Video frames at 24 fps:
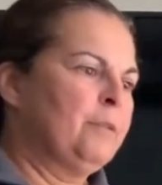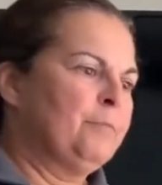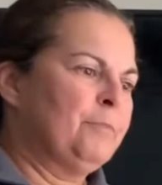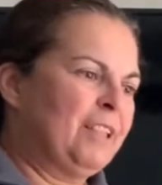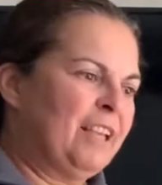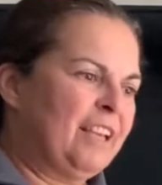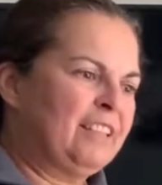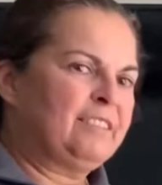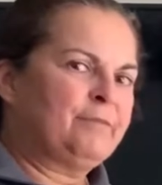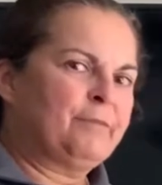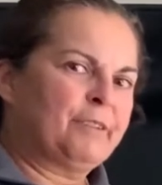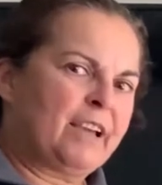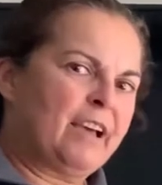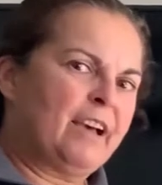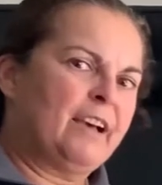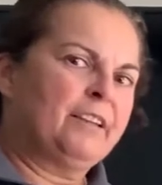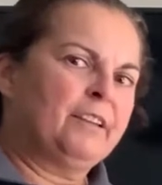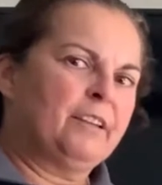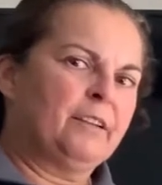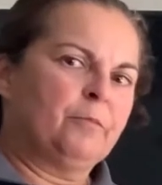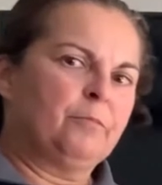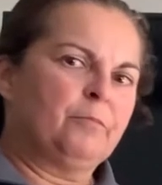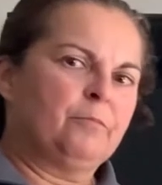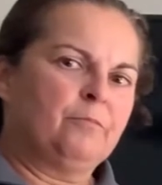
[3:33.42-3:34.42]
That's the
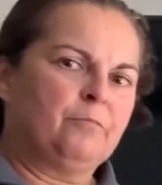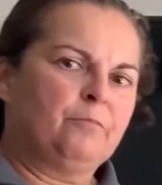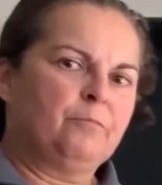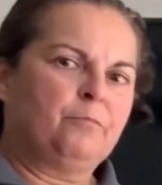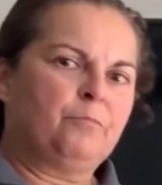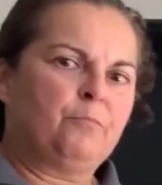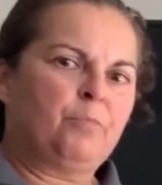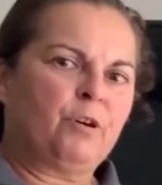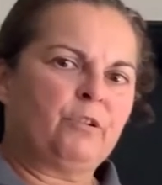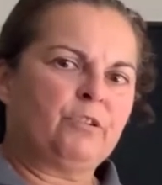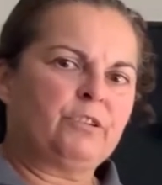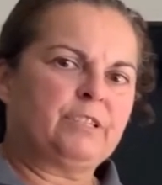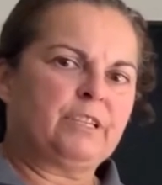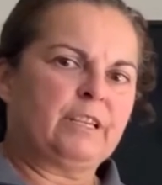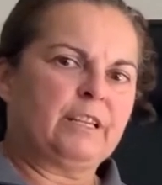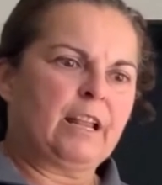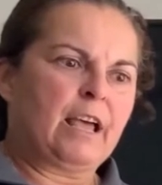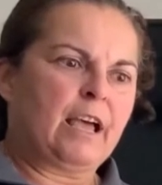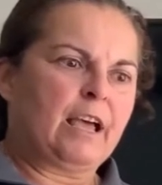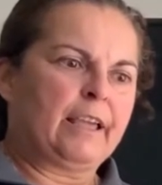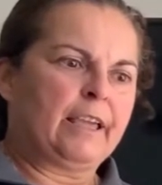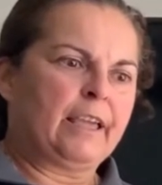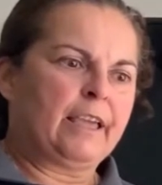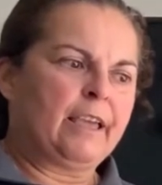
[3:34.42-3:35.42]
kind of person
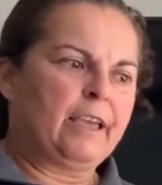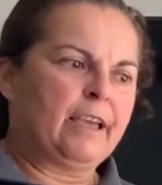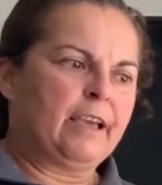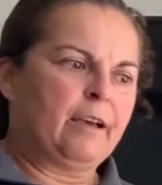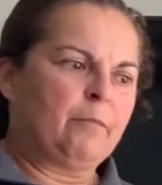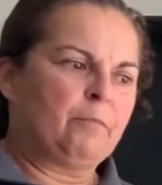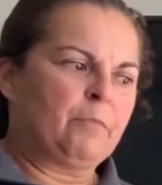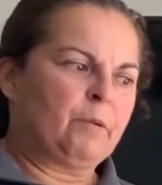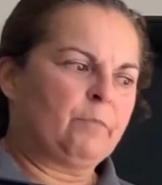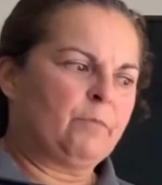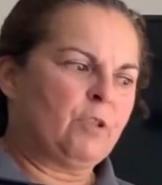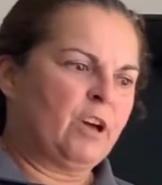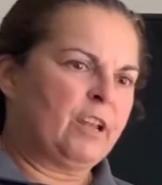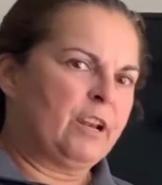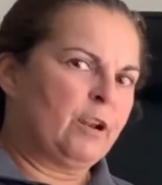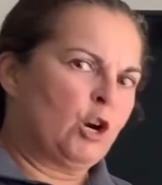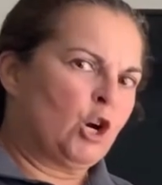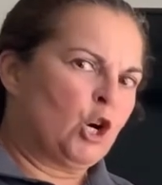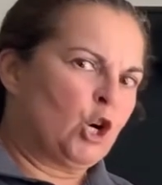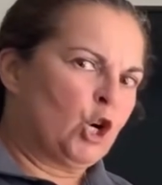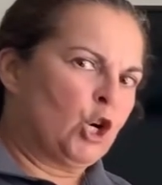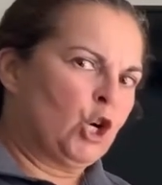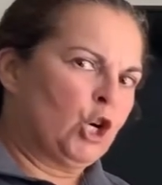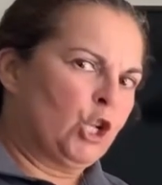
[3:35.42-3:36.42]
I am. I'm not
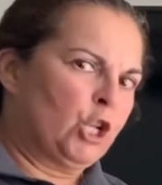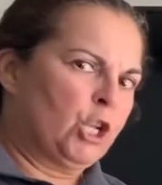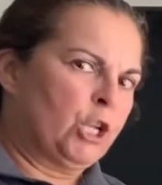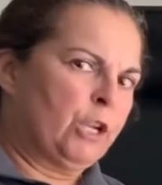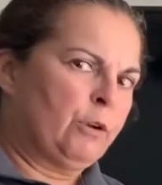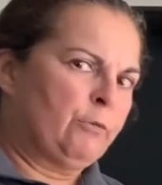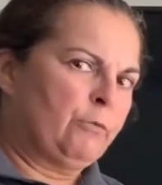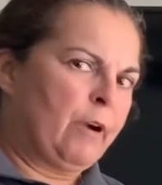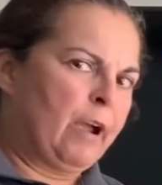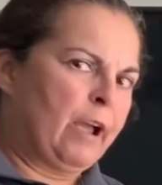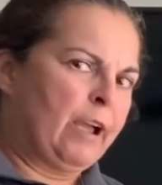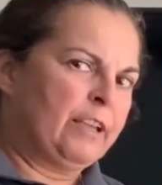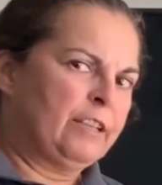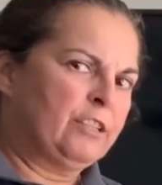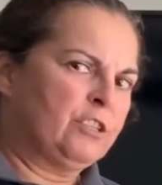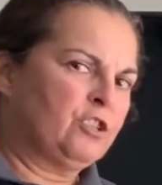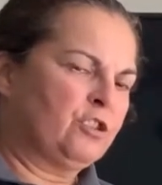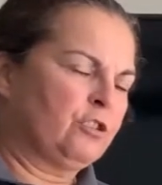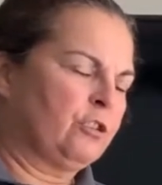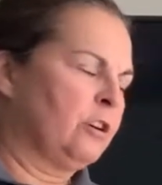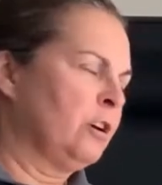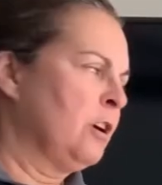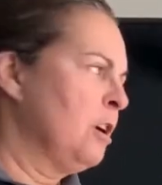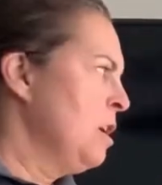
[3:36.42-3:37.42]
an early
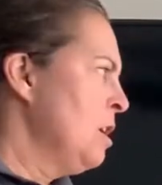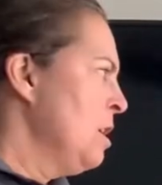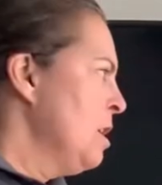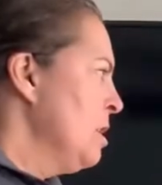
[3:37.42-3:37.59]
riser.